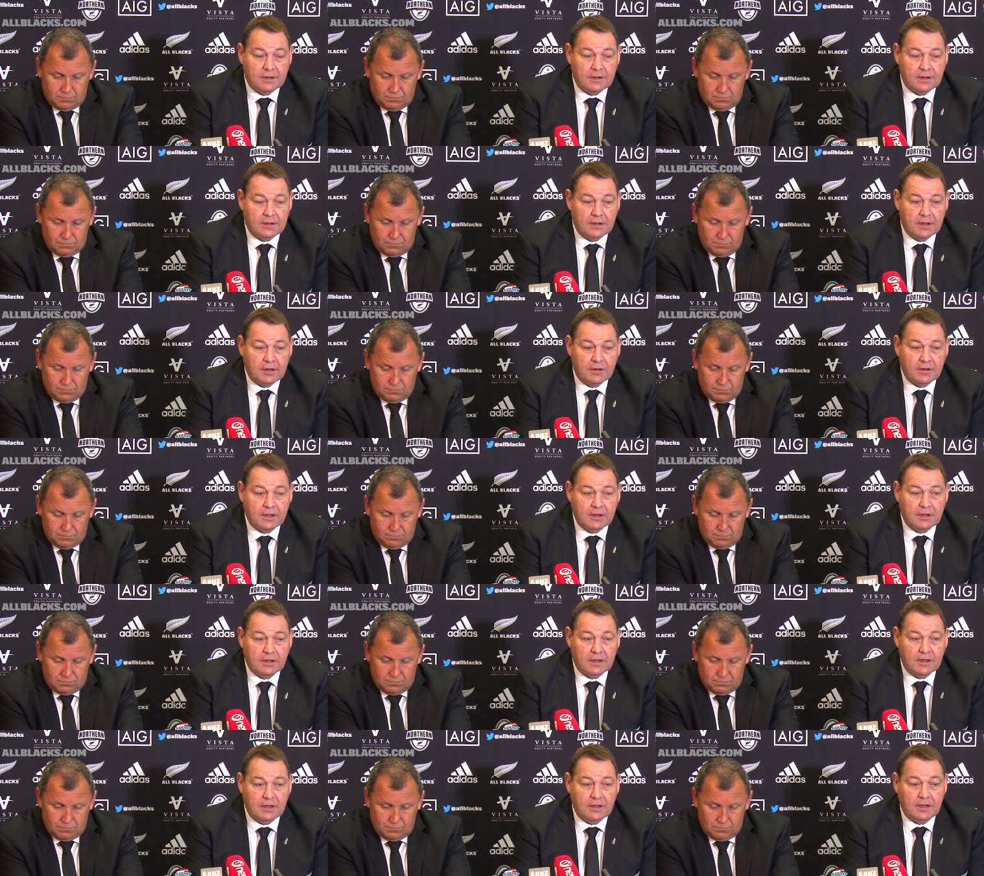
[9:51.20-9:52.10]
Speaker 1: you know
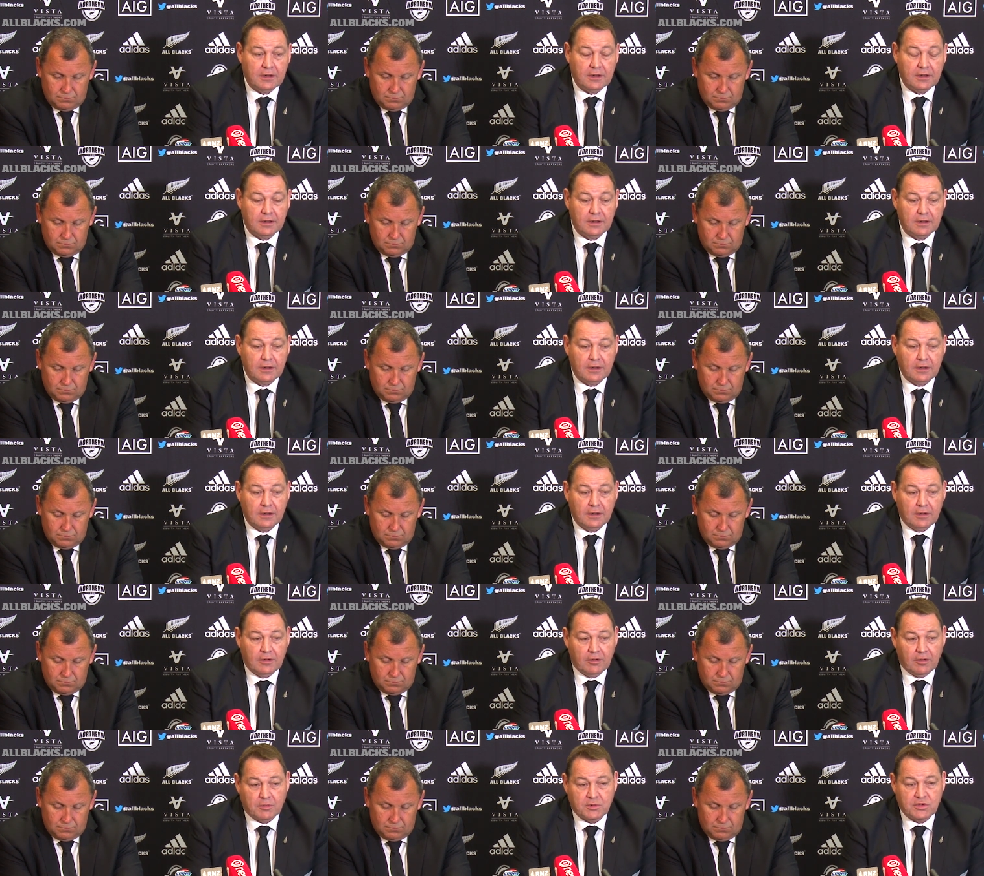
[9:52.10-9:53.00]
he he
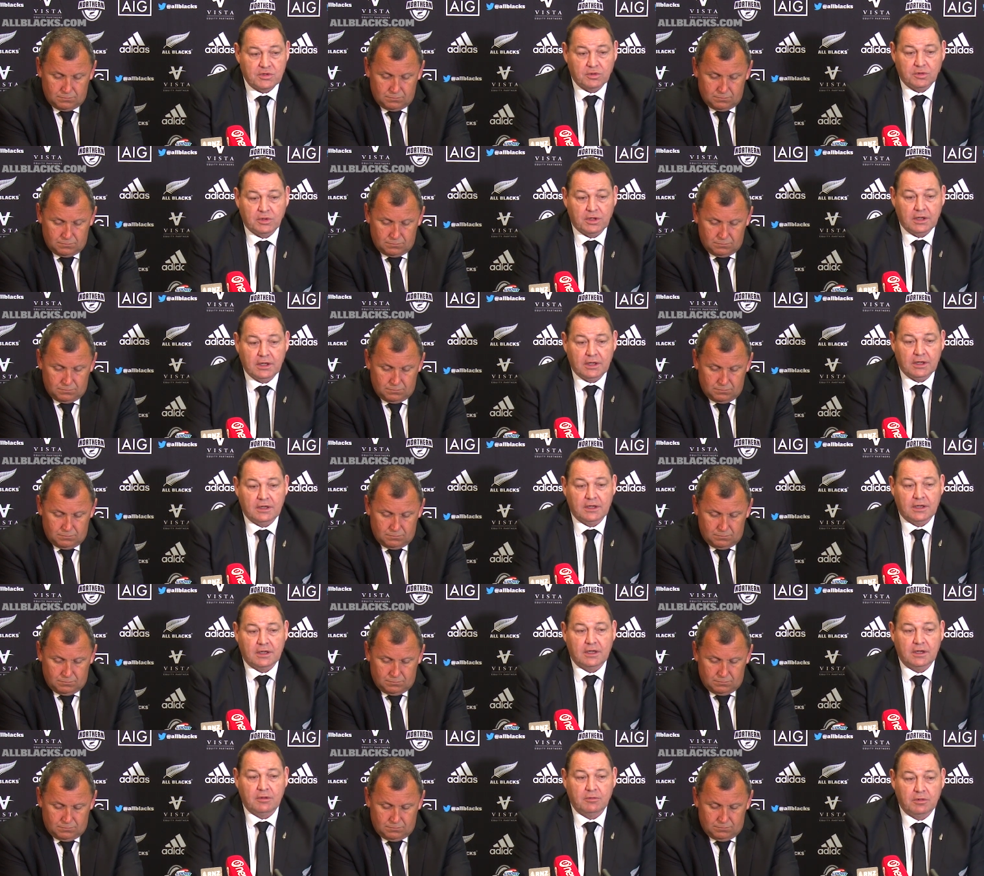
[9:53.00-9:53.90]
I'm sure he and
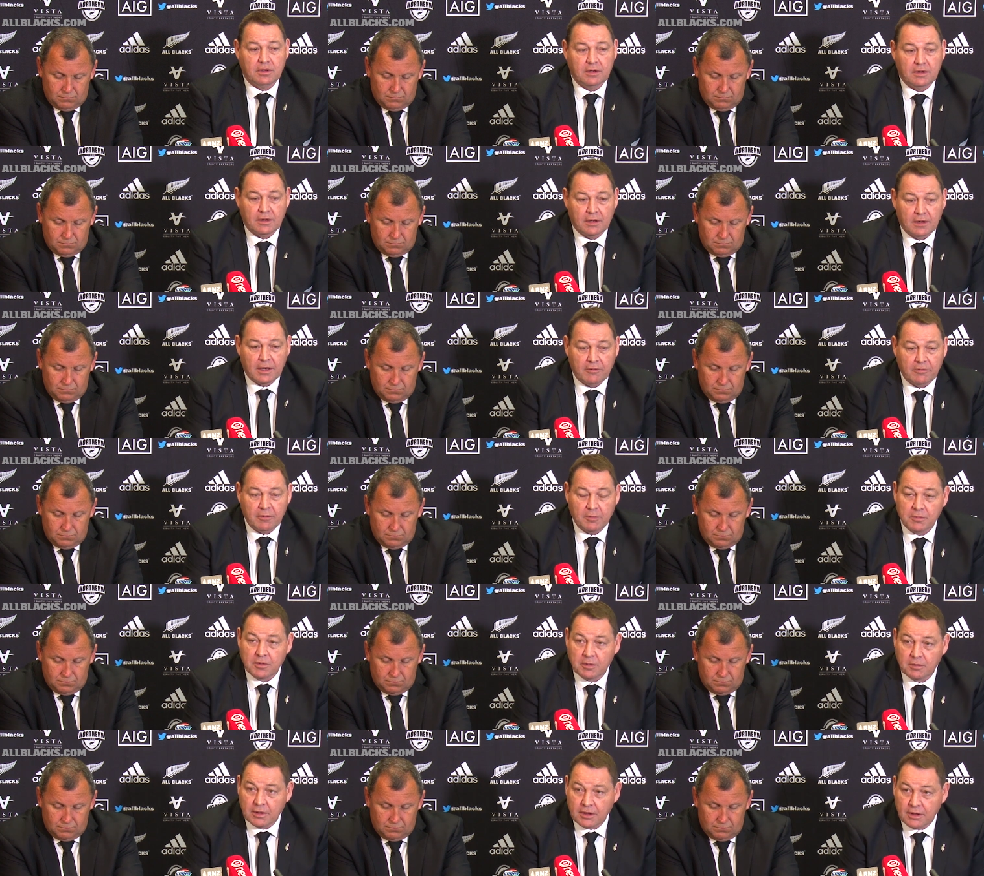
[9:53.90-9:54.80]
Nicky would love
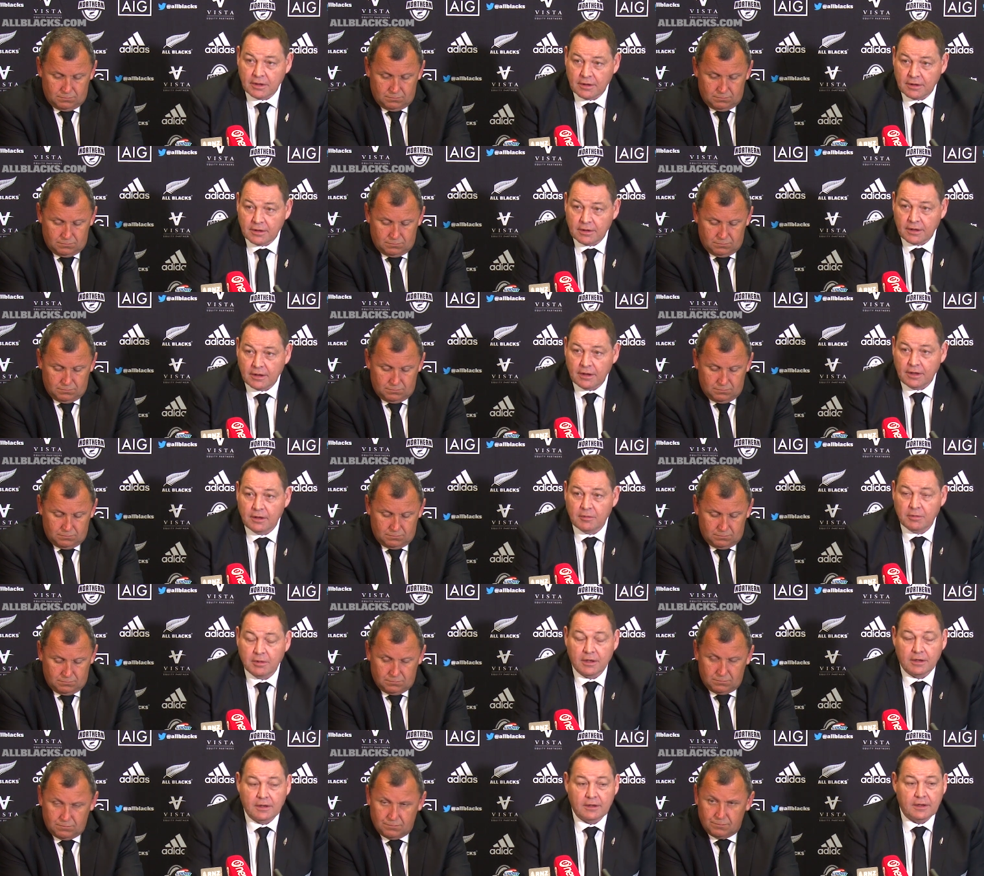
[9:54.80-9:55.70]
him to be here,
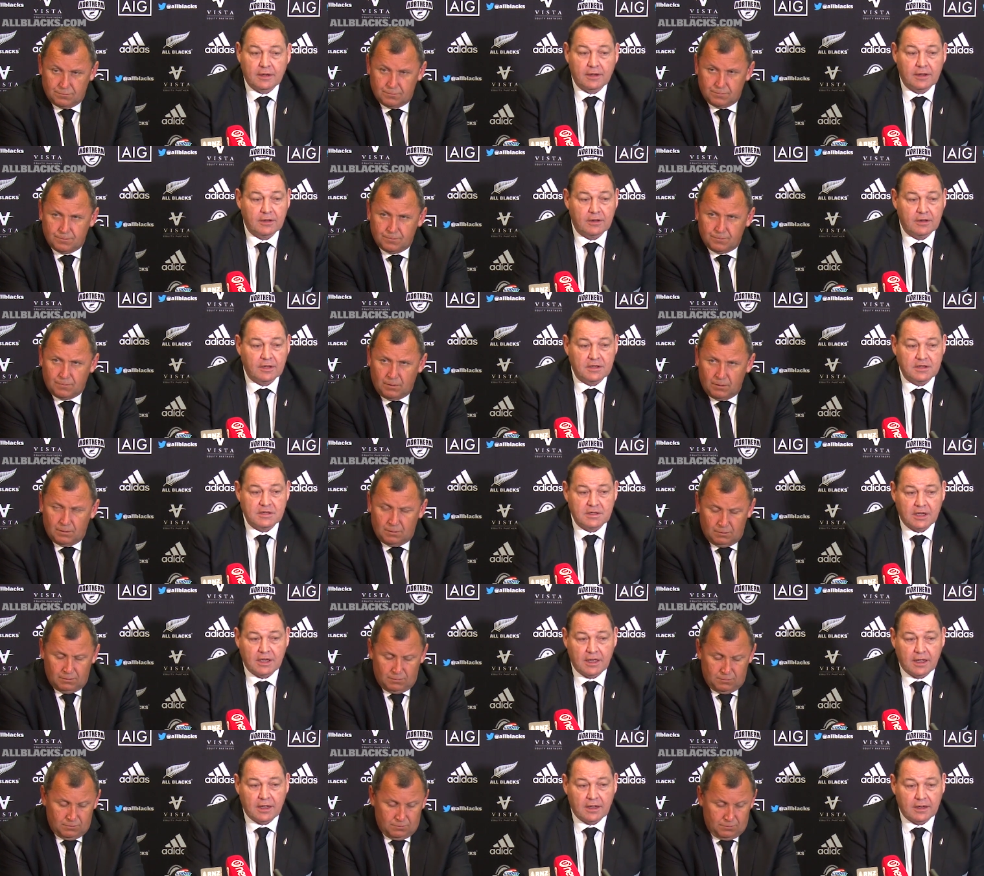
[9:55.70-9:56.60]
but uh, things
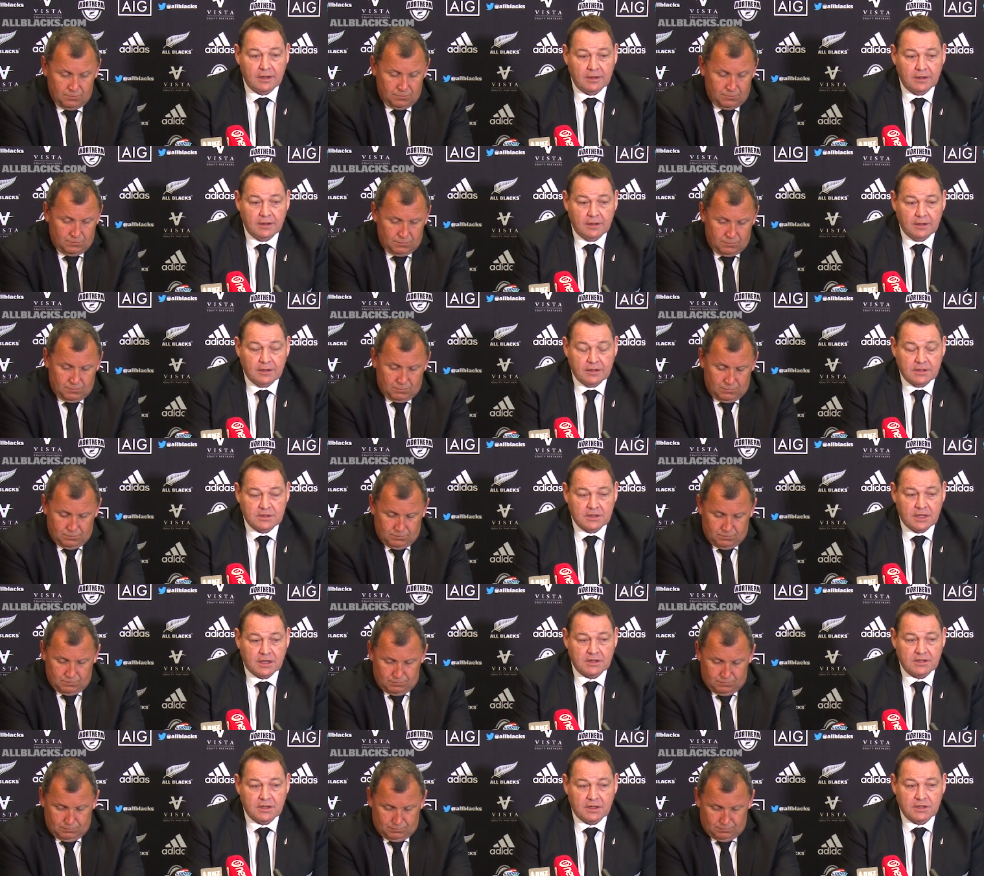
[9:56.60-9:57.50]
are
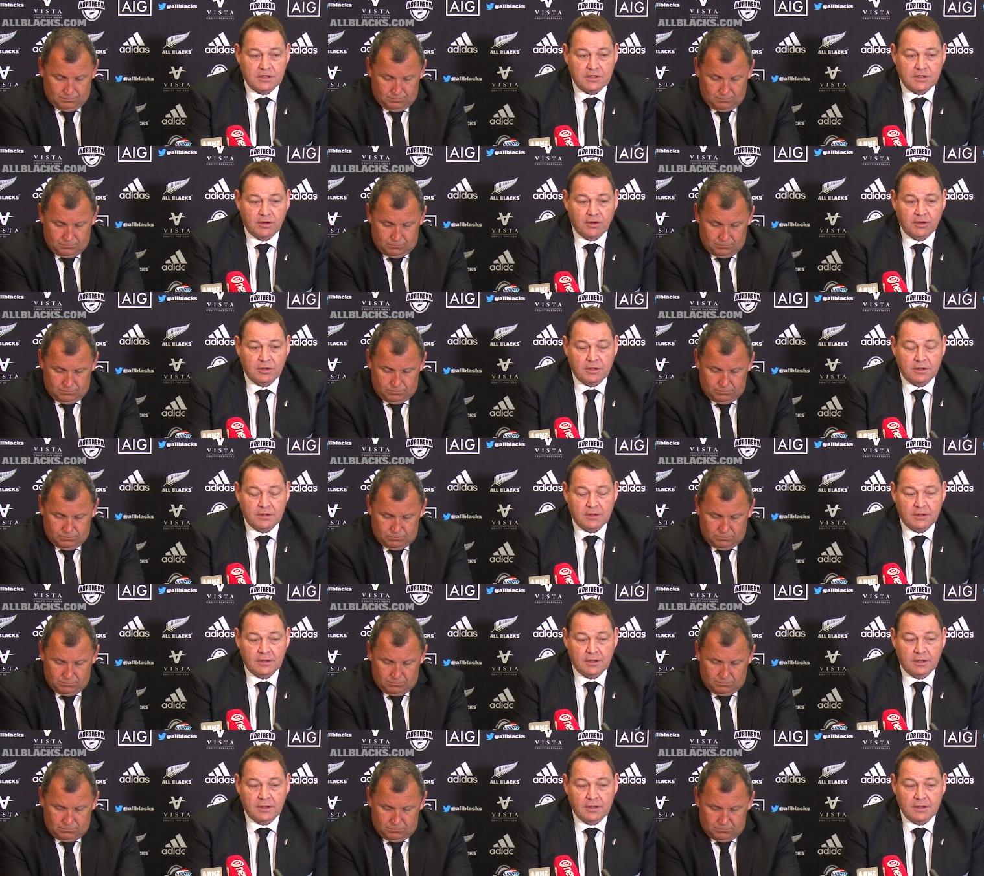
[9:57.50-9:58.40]
such that he's not,
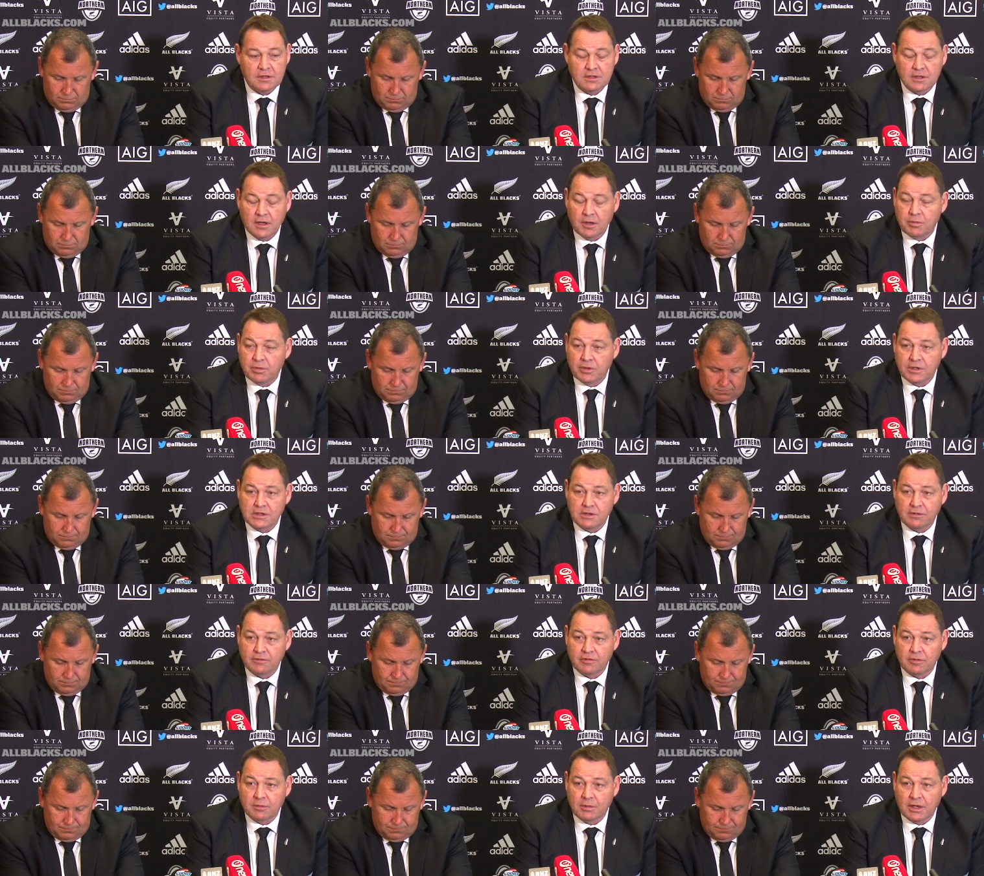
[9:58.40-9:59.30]
and, and there's no
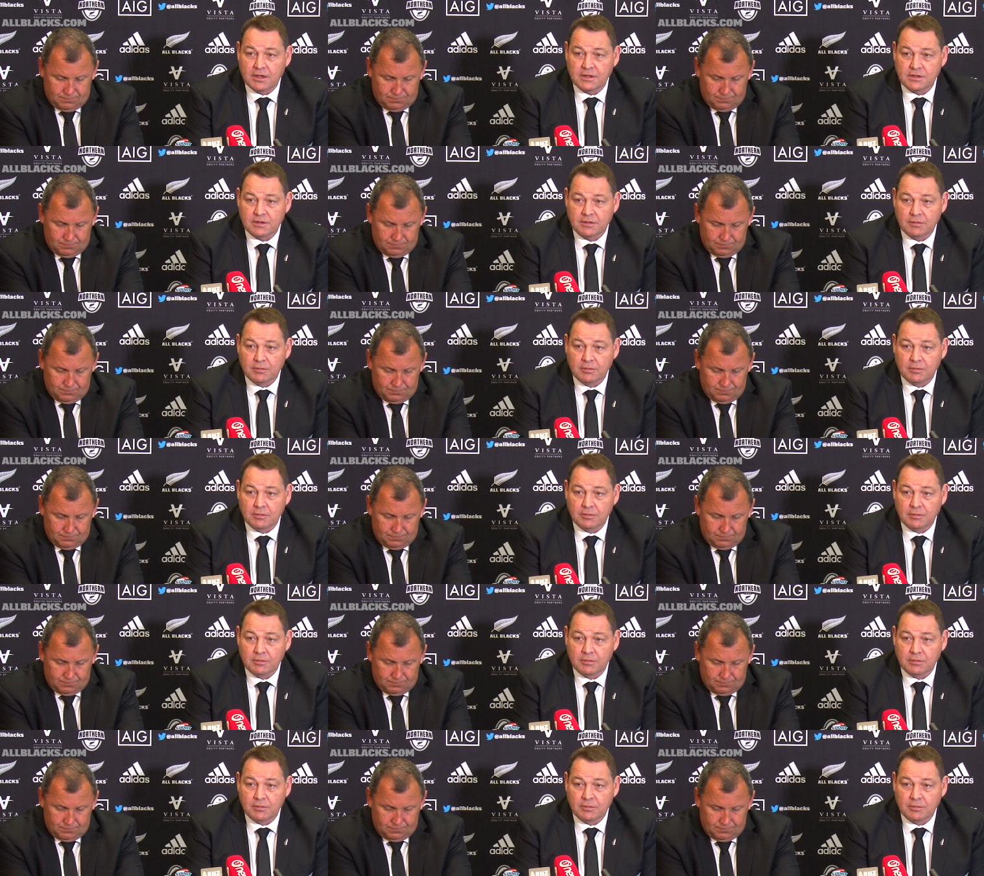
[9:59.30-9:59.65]
pressure from us.